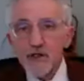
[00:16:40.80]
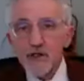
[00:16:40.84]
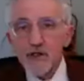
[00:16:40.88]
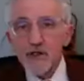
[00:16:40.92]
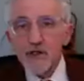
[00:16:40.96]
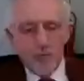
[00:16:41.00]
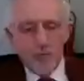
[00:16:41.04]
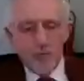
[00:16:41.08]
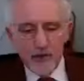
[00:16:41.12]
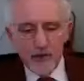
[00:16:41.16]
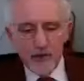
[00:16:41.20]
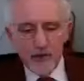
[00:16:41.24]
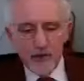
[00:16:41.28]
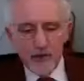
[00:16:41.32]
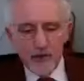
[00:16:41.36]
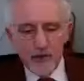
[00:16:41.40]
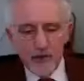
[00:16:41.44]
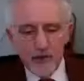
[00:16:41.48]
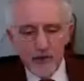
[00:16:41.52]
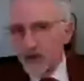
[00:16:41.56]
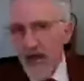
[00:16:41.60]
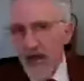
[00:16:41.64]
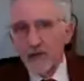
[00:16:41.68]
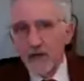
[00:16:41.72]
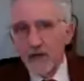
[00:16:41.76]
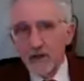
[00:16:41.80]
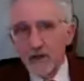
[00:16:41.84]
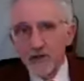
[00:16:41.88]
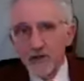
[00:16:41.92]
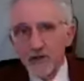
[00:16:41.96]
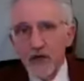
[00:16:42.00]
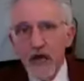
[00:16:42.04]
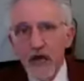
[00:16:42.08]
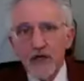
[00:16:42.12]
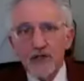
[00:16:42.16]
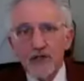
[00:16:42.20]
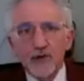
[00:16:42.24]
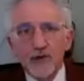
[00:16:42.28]
which are
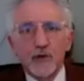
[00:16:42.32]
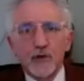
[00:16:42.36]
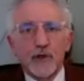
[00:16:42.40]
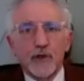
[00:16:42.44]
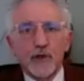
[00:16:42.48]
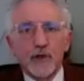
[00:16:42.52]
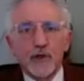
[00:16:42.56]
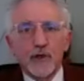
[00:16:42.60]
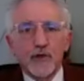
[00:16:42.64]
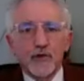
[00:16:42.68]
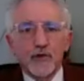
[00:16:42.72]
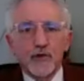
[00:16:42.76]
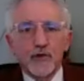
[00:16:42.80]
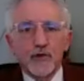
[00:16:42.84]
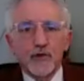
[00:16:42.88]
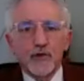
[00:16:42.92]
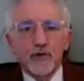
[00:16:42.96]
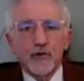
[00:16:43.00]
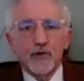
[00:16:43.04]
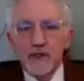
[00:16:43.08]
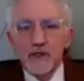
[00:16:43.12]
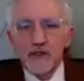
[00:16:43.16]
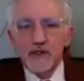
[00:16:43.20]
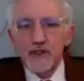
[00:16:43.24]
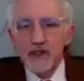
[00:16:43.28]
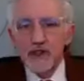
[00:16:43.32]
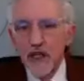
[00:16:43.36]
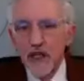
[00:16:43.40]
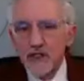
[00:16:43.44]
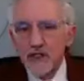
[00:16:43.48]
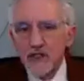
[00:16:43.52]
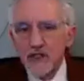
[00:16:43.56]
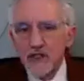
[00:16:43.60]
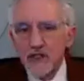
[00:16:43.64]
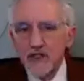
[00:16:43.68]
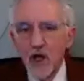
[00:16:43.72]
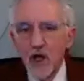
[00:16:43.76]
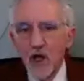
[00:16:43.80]
contractual agreements among
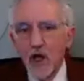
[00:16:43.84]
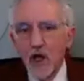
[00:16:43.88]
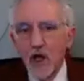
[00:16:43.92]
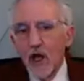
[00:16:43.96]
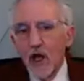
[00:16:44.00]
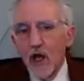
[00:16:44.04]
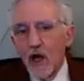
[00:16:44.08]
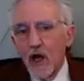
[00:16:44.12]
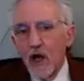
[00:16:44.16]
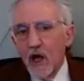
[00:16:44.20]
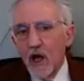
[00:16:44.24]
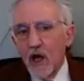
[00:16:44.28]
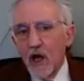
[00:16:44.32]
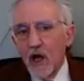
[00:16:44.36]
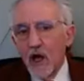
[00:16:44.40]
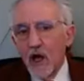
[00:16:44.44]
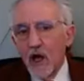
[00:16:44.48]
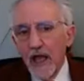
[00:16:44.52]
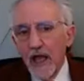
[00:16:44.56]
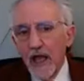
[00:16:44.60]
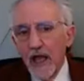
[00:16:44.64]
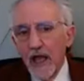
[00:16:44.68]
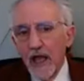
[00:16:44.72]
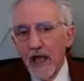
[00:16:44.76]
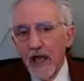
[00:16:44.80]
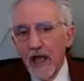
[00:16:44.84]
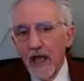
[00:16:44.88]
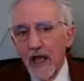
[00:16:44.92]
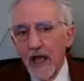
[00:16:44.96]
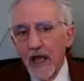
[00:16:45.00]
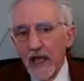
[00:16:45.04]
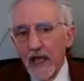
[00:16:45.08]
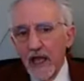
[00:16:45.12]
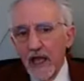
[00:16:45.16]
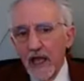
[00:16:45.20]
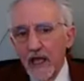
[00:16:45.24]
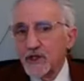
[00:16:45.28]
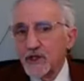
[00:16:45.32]
states,
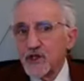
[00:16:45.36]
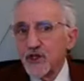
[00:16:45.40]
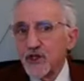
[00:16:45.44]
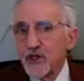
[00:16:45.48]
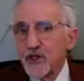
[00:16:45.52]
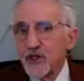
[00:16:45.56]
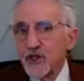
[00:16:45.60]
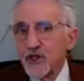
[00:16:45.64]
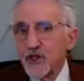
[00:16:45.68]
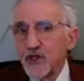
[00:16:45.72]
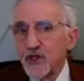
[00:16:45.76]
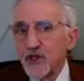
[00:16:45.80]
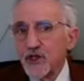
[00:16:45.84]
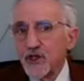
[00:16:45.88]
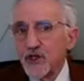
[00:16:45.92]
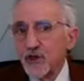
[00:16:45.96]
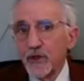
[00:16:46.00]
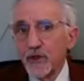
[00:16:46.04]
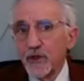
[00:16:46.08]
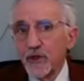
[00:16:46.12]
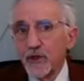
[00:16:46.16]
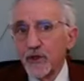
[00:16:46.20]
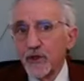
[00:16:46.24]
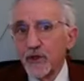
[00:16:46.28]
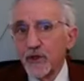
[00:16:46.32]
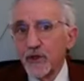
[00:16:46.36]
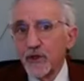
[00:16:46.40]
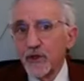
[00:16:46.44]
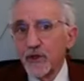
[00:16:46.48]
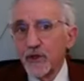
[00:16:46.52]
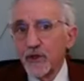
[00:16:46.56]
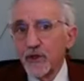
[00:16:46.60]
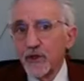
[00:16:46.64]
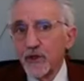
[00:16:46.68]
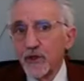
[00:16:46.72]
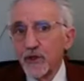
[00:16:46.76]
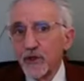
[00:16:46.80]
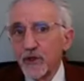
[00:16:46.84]
and to a considerable
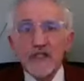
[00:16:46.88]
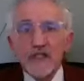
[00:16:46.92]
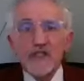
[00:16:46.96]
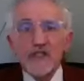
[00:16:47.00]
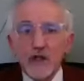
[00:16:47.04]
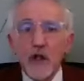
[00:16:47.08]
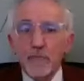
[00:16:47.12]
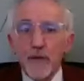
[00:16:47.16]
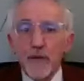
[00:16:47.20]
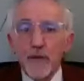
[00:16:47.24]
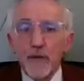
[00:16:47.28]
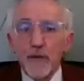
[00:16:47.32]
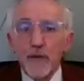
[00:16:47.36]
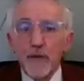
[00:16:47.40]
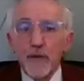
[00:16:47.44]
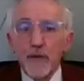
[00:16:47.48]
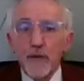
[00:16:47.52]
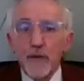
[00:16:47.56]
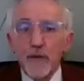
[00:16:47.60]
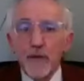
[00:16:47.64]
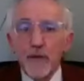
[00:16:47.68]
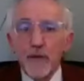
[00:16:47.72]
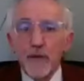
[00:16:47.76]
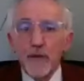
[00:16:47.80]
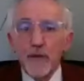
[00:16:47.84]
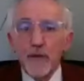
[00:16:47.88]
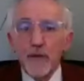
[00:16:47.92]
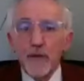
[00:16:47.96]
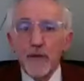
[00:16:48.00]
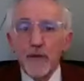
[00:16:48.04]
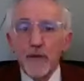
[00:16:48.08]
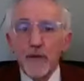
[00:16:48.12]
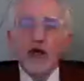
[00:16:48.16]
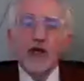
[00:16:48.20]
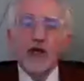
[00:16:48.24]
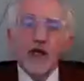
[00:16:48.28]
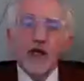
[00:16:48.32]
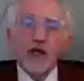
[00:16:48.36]
extent still by
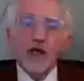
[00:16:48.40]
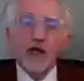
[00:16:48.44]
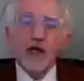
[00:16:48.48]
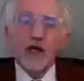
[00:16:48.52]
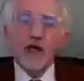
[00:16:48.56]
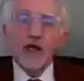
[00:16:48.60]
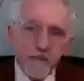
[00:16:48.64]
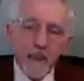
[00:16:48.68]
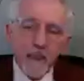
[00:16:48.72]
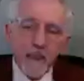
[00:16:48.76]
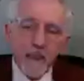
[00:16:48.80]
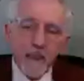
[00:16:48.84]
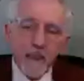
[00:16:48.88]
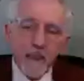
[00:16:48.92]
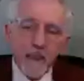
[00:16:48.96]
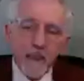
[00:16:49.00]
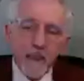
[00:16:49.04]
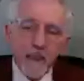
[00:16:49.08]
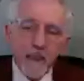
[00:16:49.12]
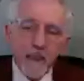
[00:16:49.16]
custom,